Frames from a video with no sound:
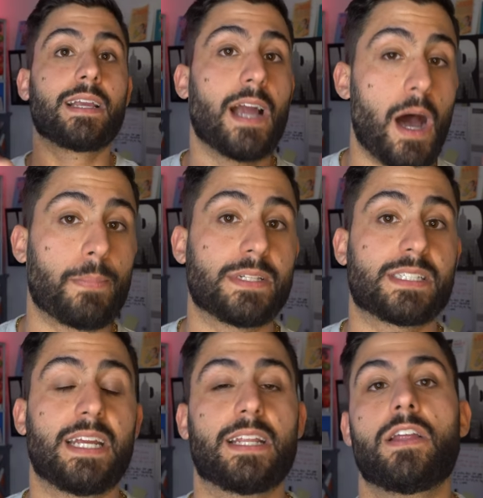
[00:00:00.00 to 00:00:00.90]

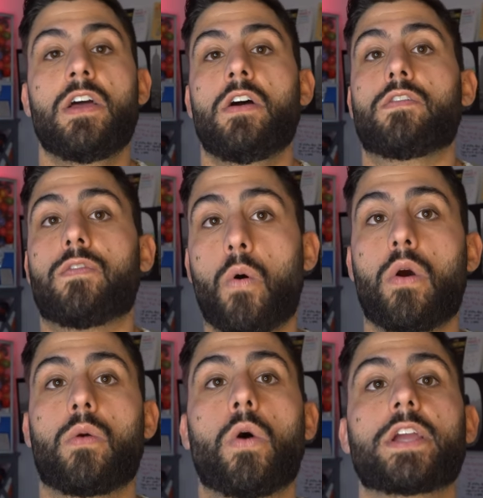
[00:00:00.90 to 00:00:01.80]
compensated
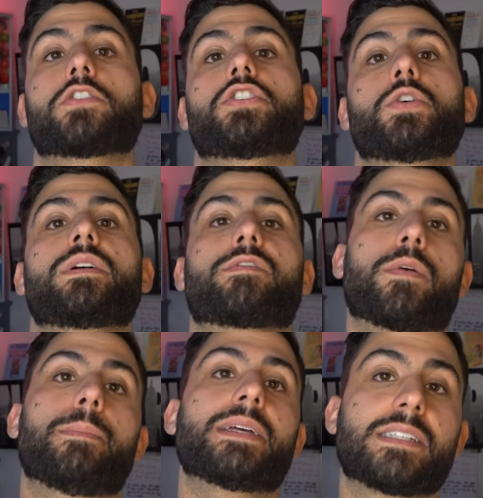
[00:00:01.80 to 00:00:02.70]
for what you're doing
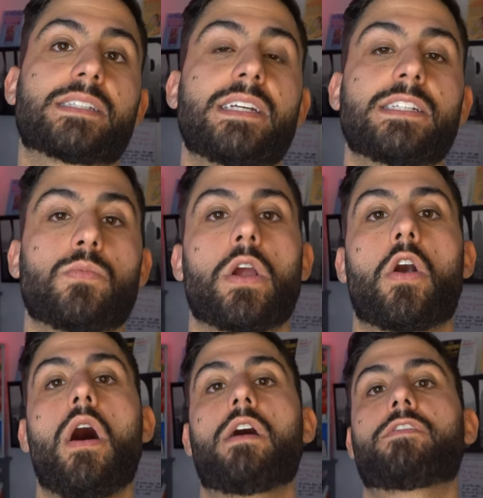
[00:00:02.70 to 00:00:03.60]
for businesses. We
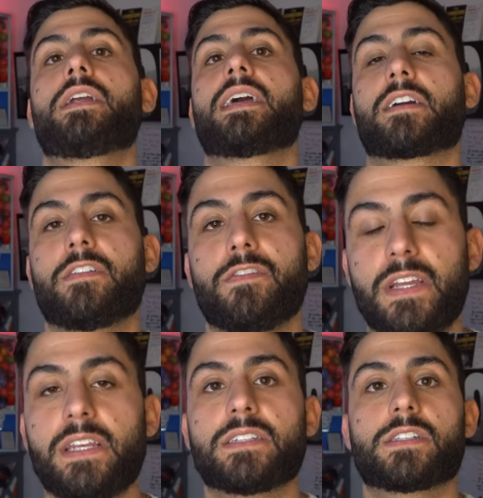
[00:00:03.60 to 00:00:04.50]
are offering a
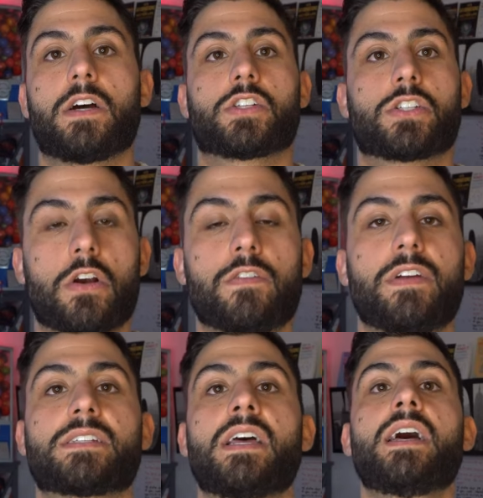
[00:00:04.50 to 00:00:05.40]
convenience, a
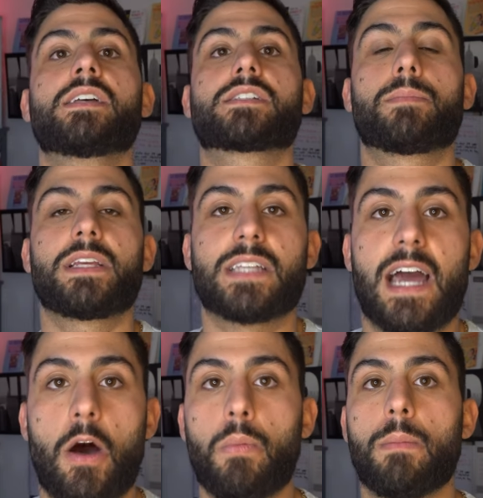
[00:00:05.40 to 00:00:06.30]
service, something to
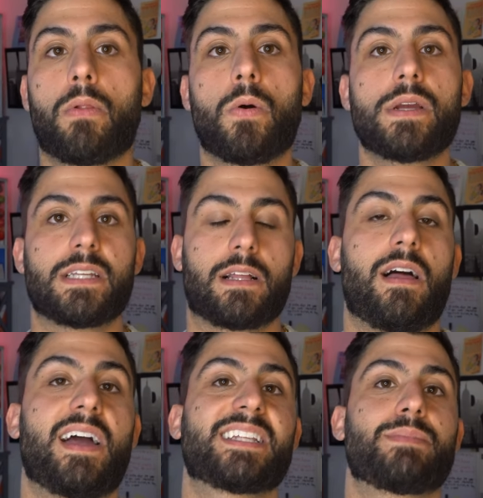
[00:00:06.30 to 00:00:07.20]
help employees and
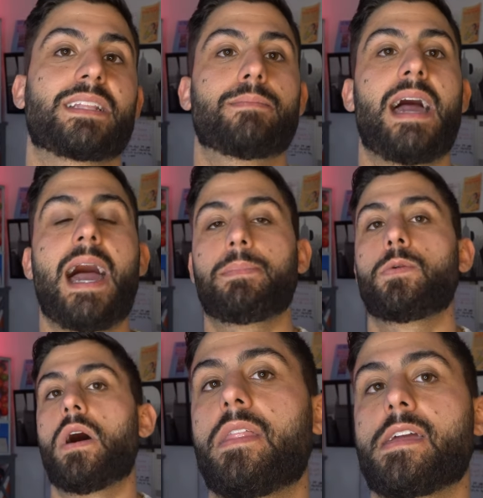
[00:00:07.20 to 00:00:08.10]
clients, make them happy
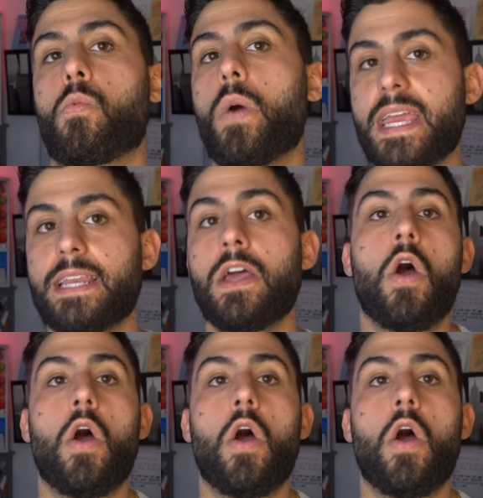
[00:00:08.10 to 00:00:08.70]
while they wait